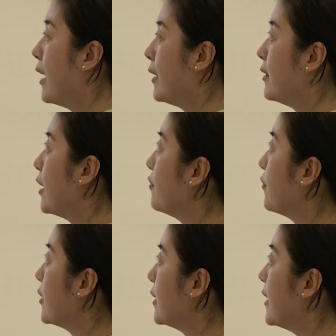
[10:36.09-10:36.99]
And then
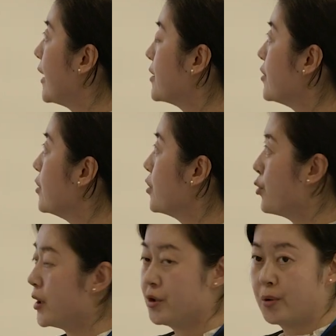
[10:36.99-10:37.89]
for the next year,
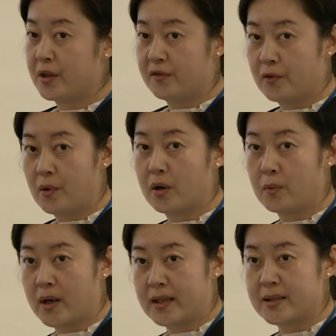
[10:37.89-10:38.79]
2024,
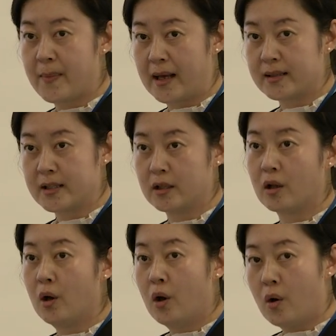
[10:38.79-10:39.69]
we're expecting
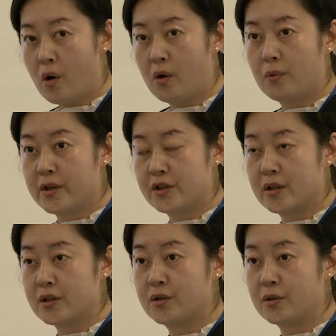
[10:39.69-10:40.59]
all
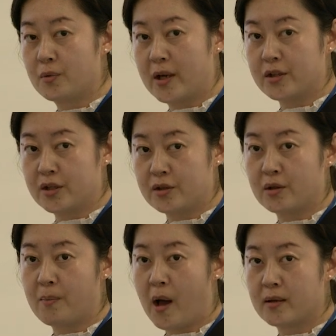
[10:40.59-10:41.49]
regions to
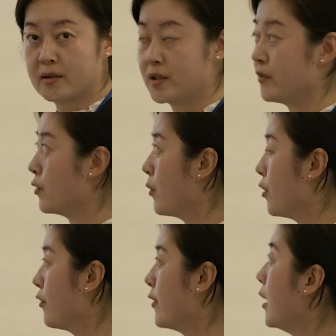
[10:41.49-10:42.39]
register positive
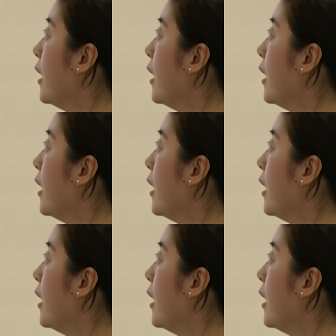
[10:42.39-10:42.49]
growth,